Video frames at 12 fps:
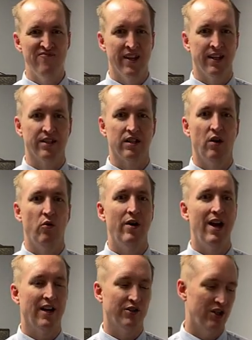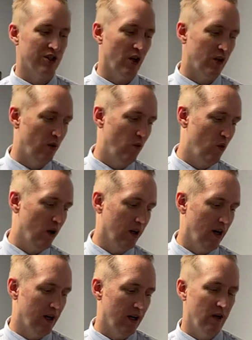And so we actually started to work
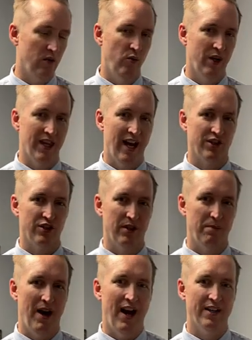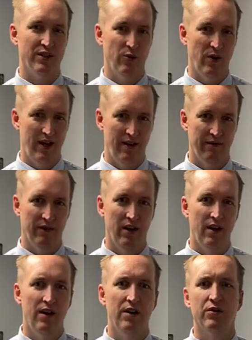on her with actually the piezo wave
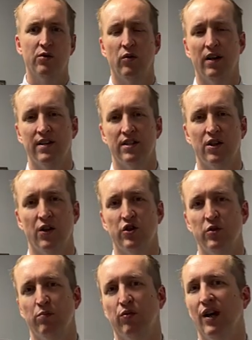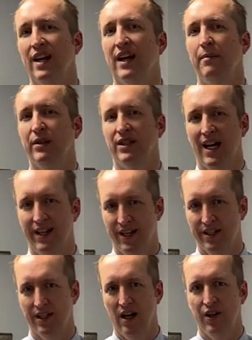to where it starts to break up a lot of the
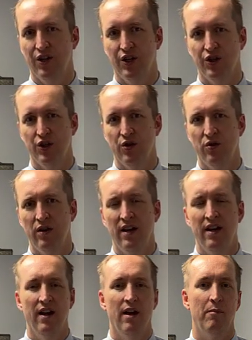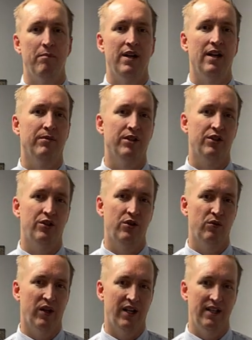scar tissue and be able to
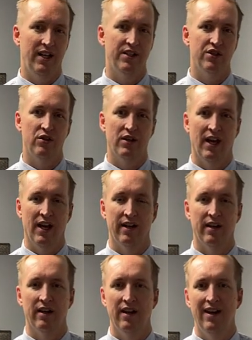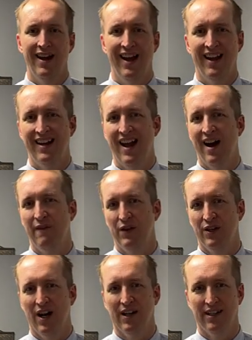do what it needs to again. And now if you
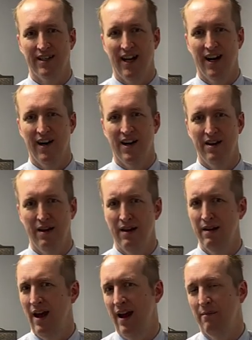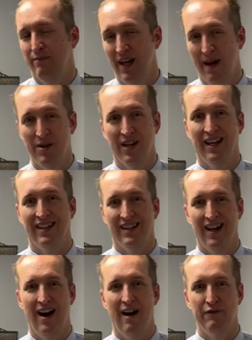talk to Terri, anytime you get to
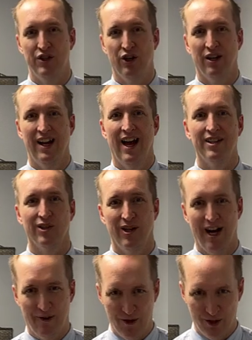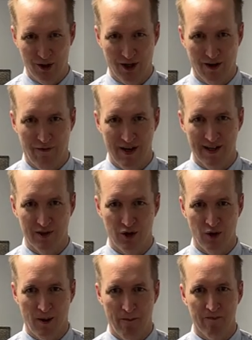the office, you can ask her how her trigger finger is
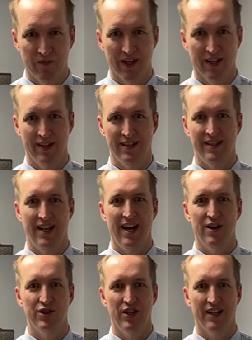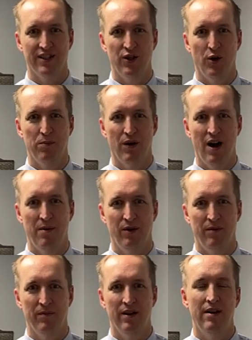doing because now she has no
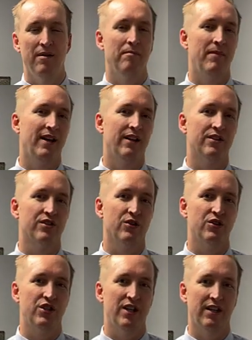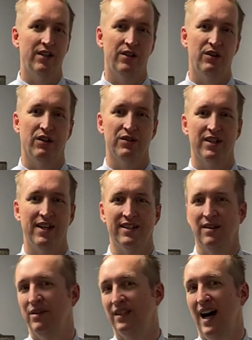problem making it so she can do those things
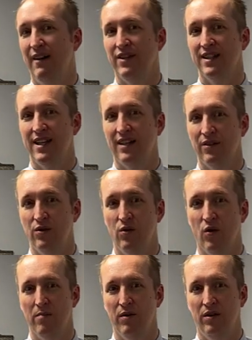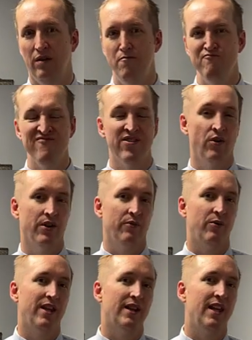that a lot of us think are normal or that
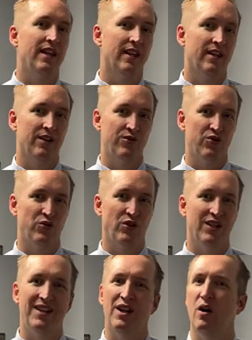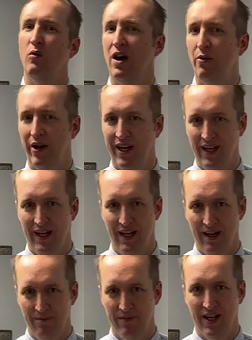we think that there's really no way we can get
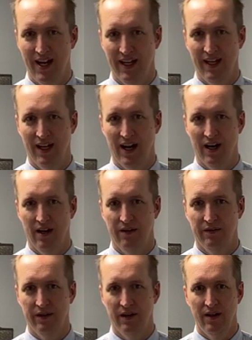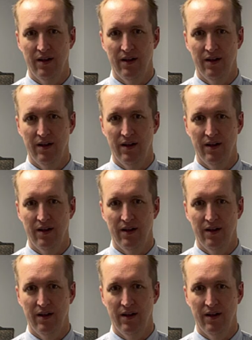them taken care of.